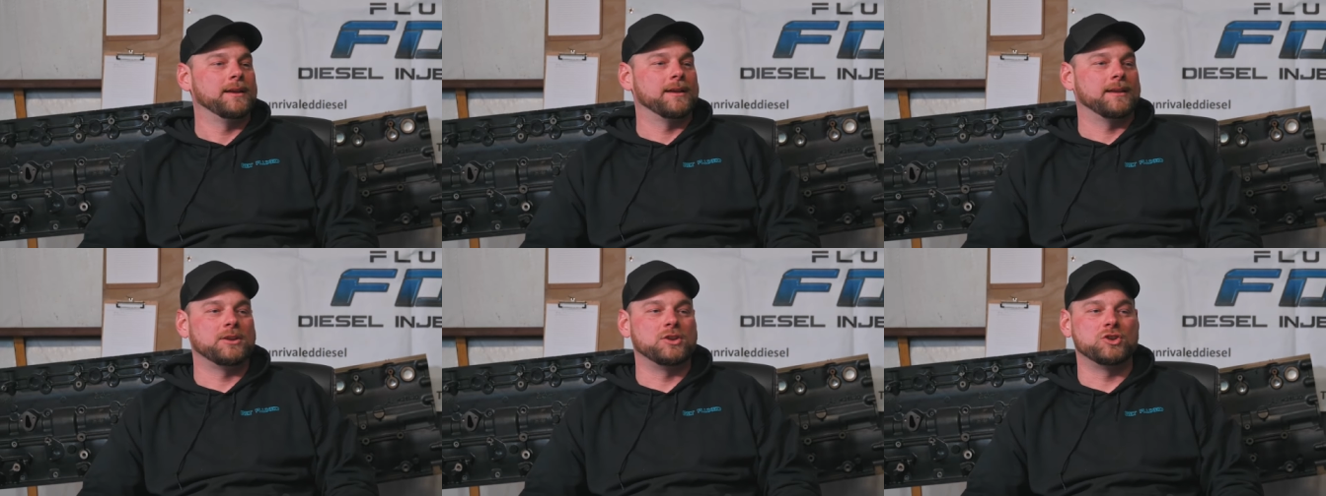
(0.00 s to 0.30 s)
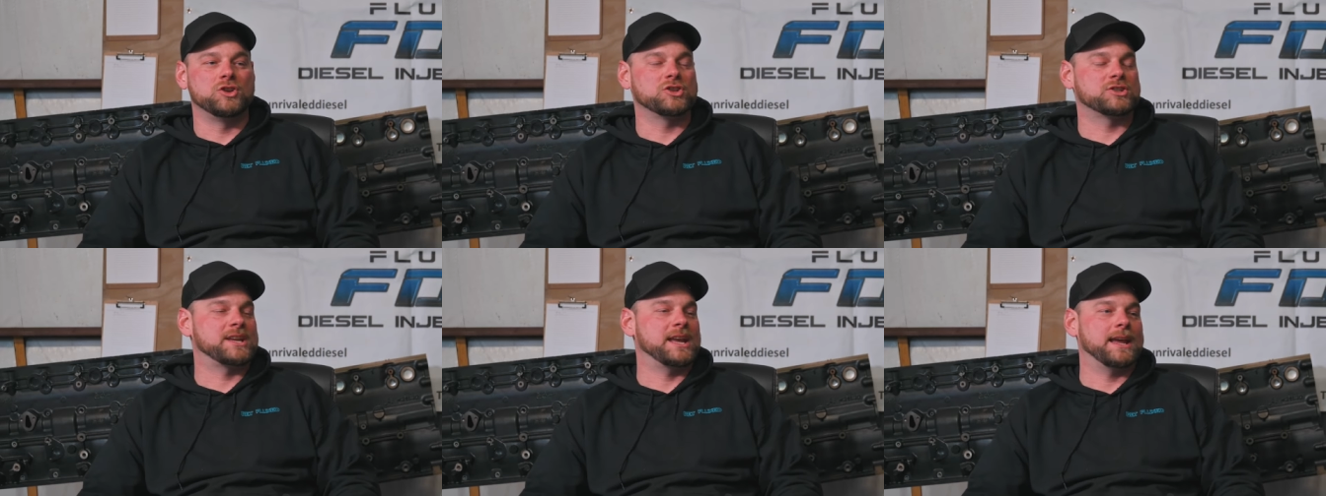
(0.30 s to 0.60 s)

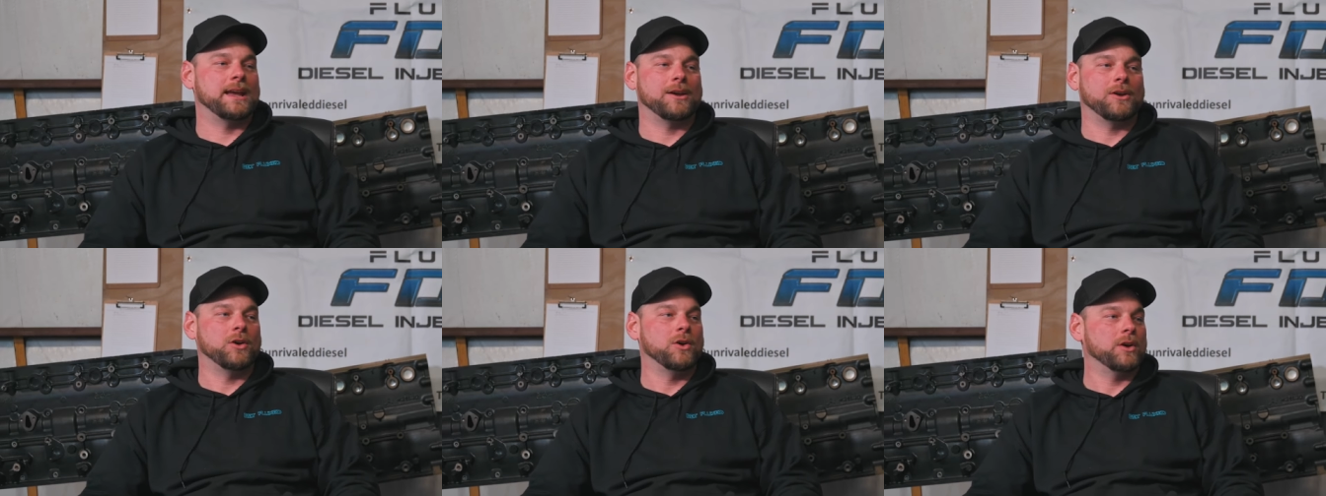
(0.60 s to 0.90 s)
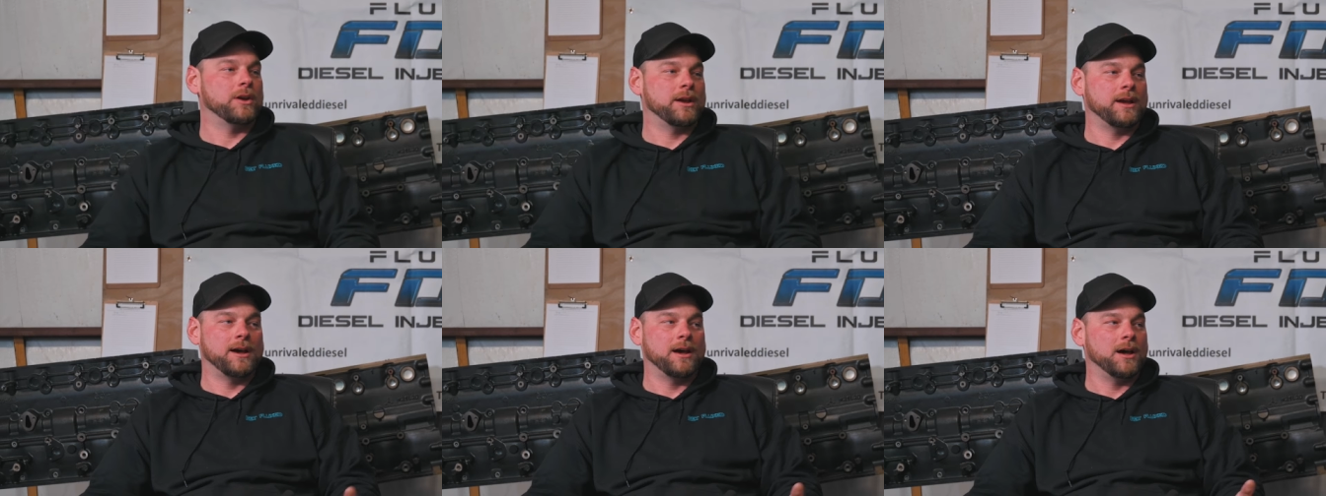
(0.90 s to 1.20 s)
you just can't
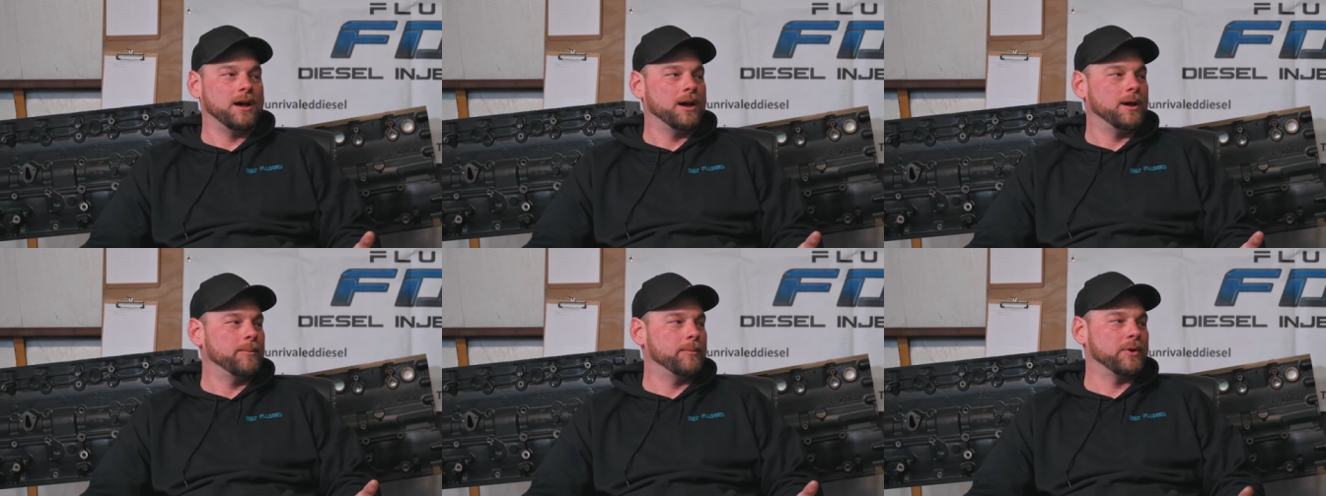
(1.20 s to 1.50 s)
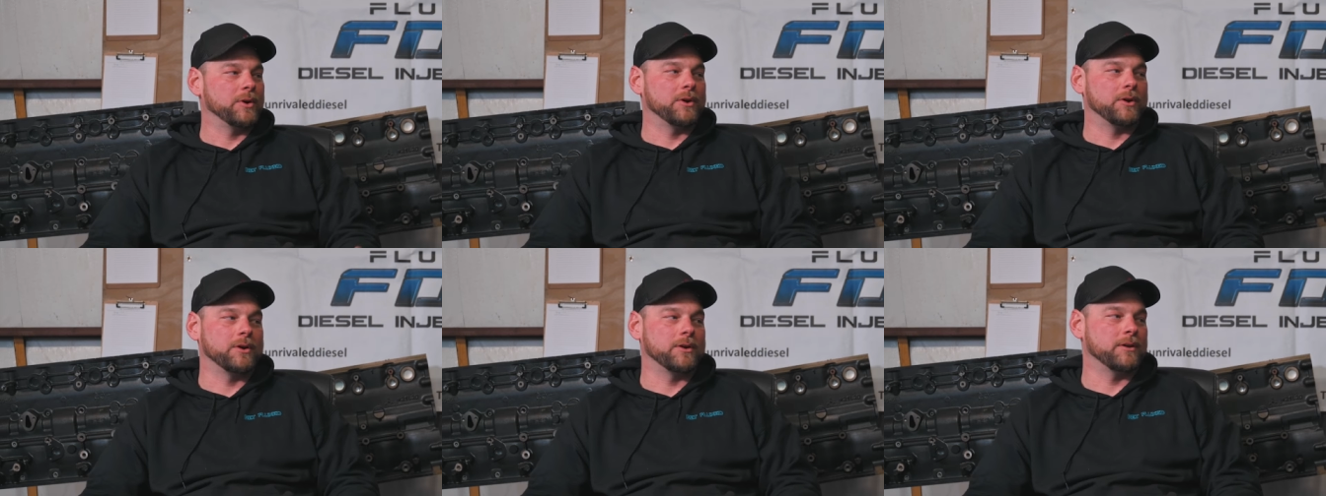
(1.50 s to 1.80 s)
hook up
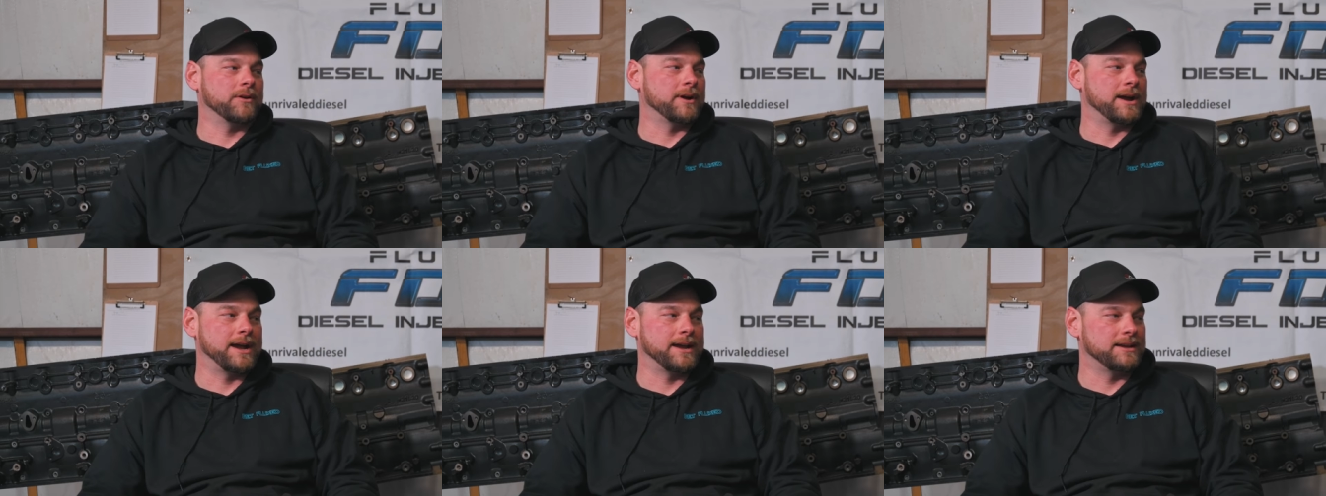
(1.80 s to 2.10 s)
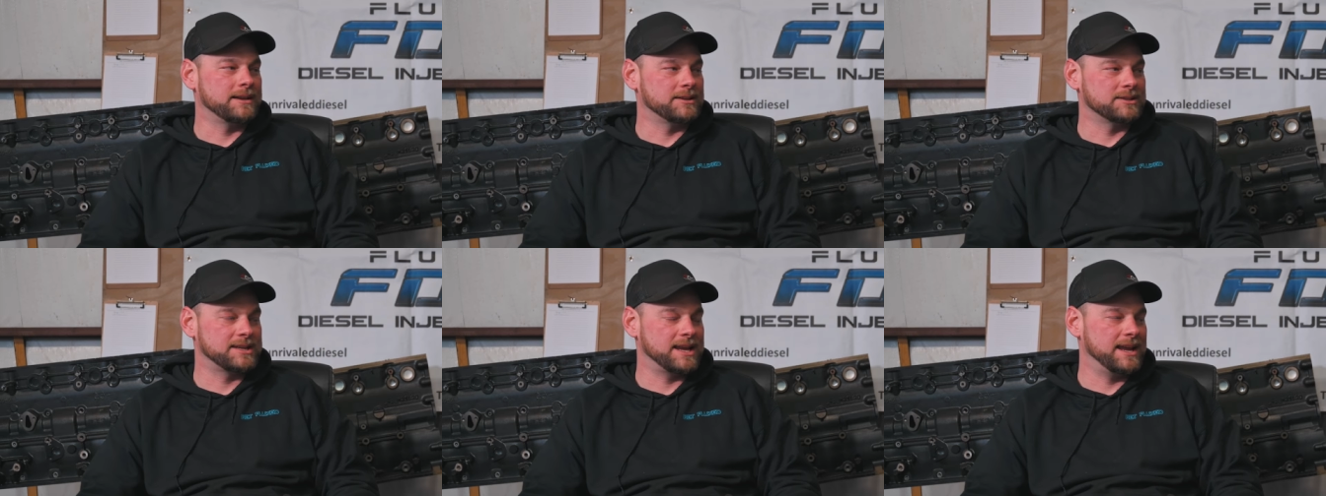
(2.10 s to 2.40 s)
or right
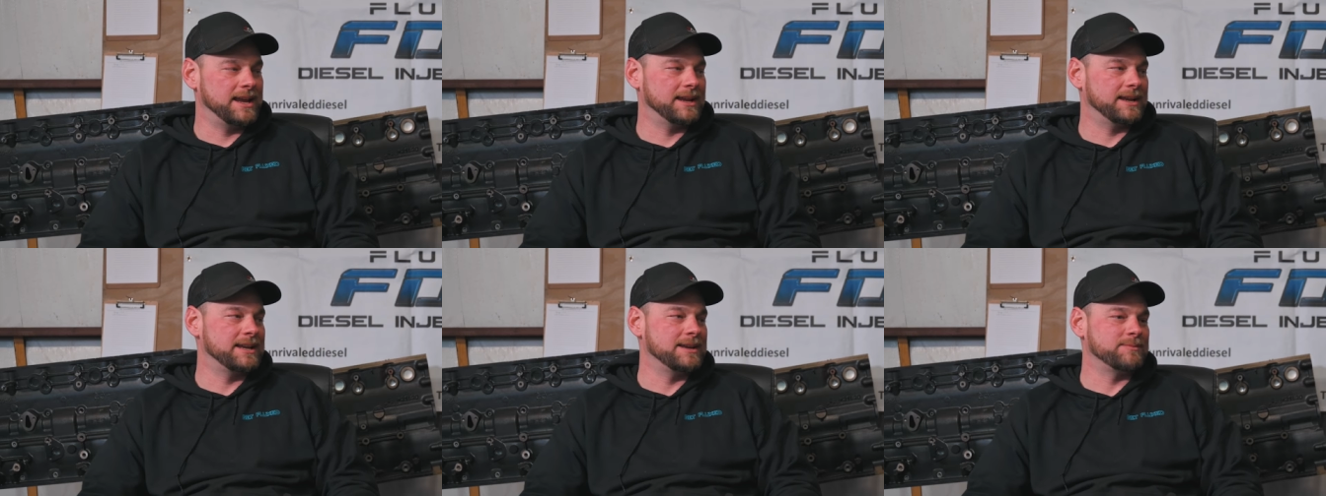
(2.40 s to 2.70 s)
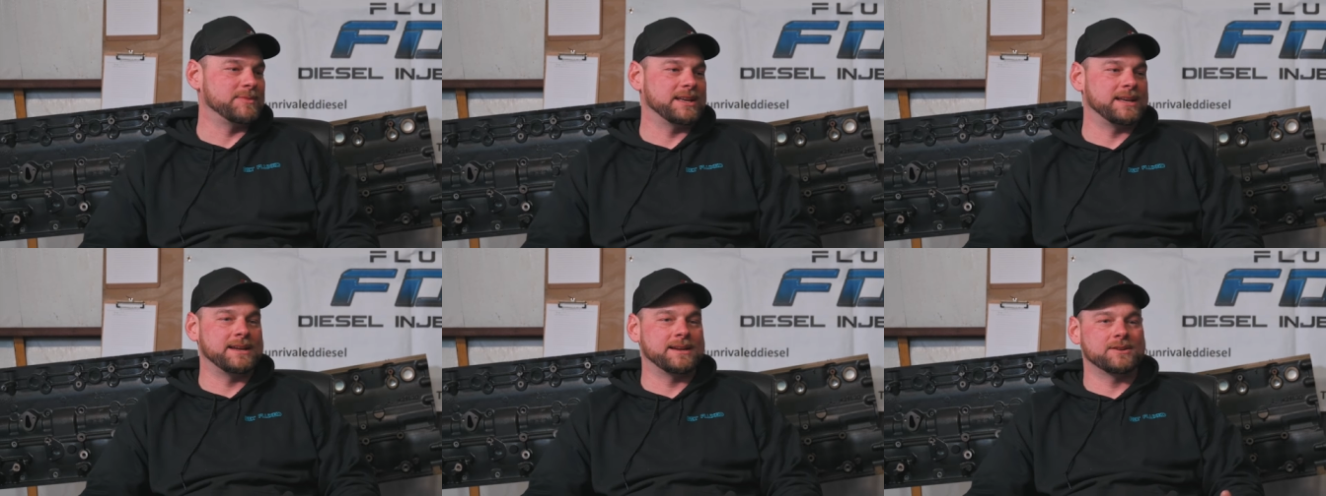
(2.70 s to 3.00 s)
you just can't
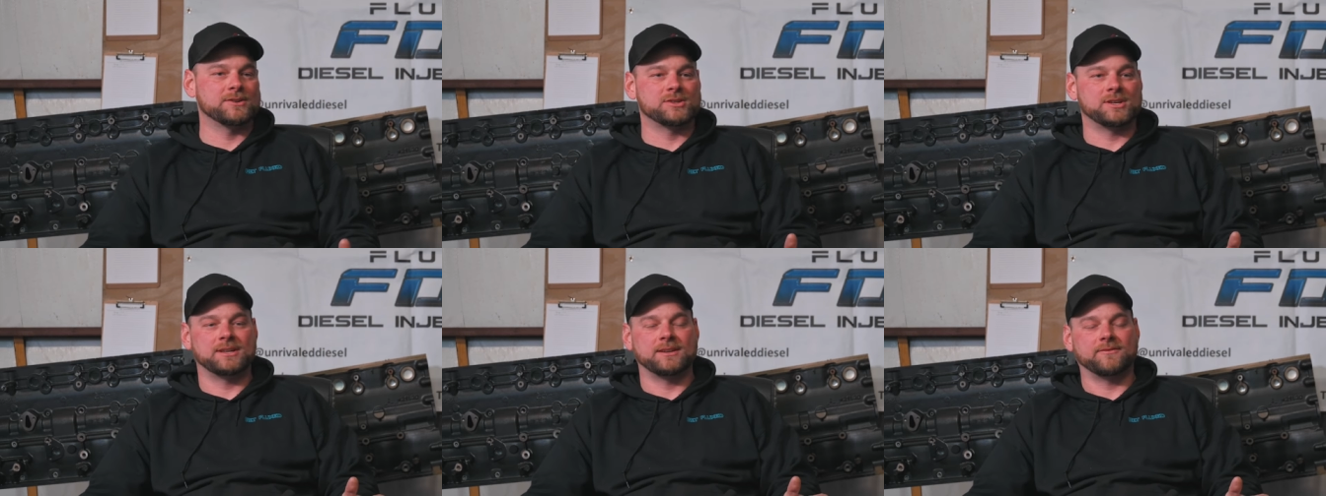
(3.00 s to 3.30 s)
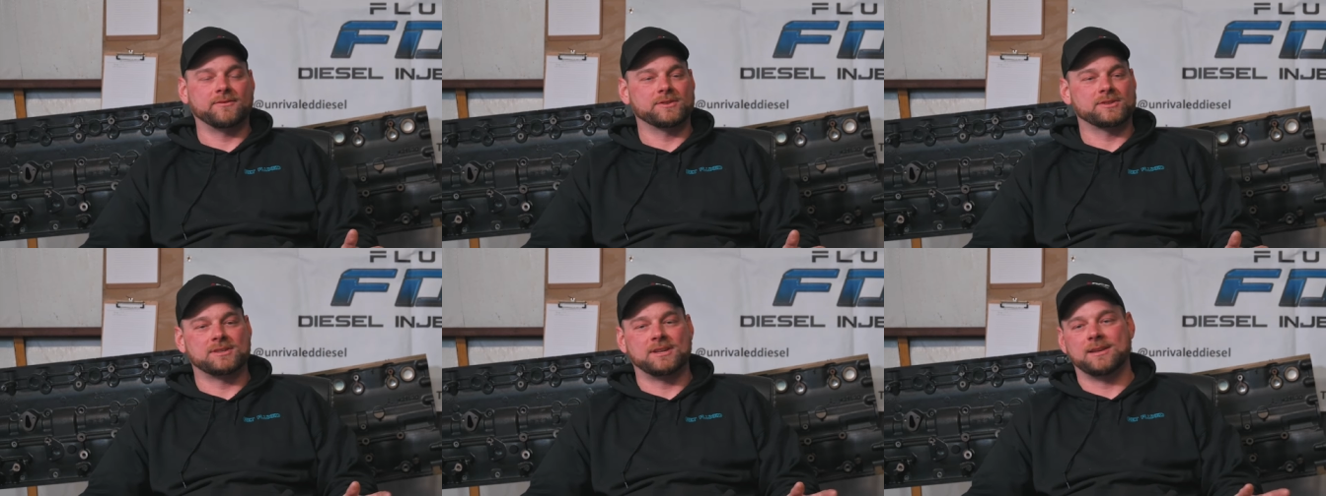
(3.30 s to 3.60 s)
keep the gears in
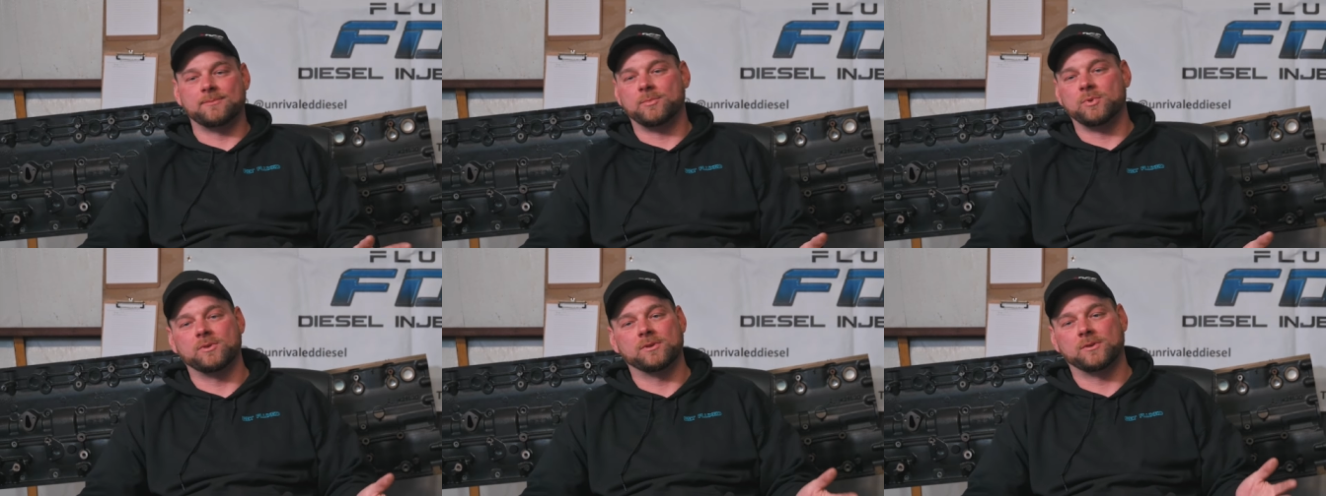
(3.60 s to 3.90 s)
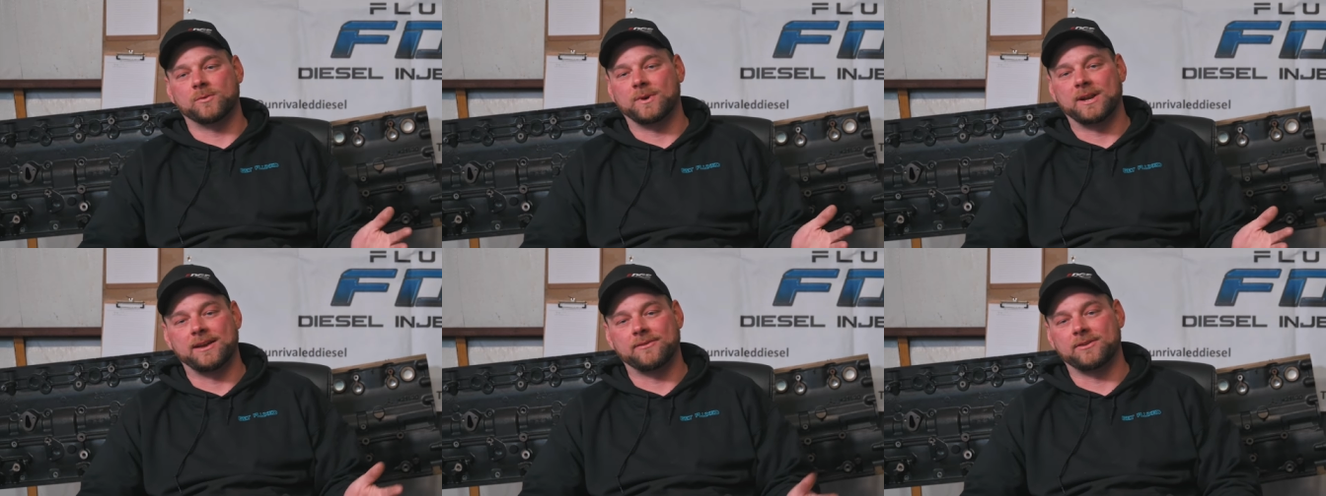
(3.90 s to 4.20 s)
it for sled pulling
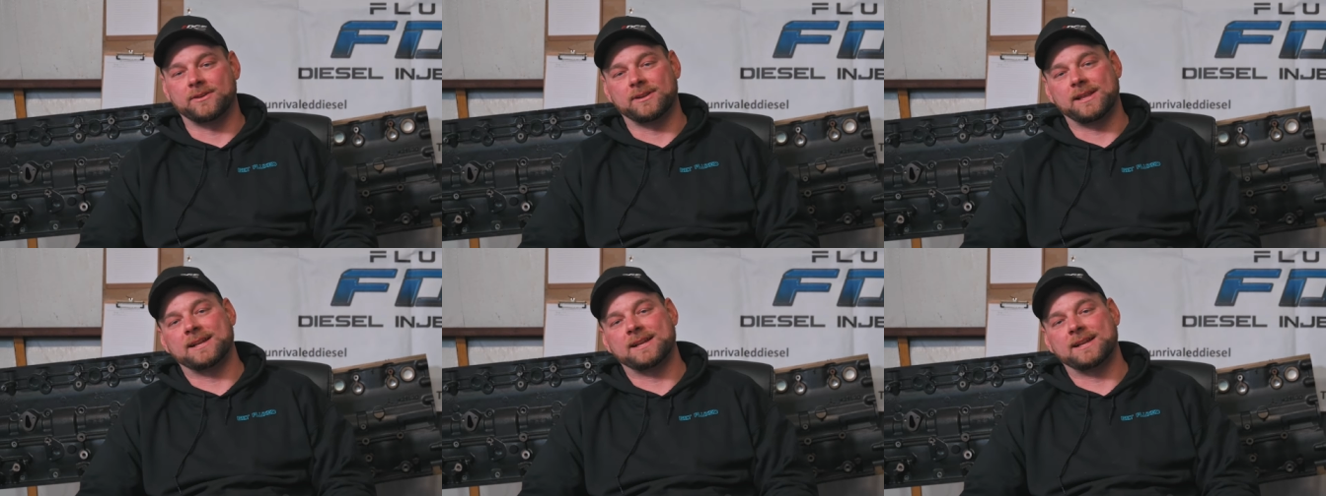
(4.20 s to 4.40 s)
or whatever.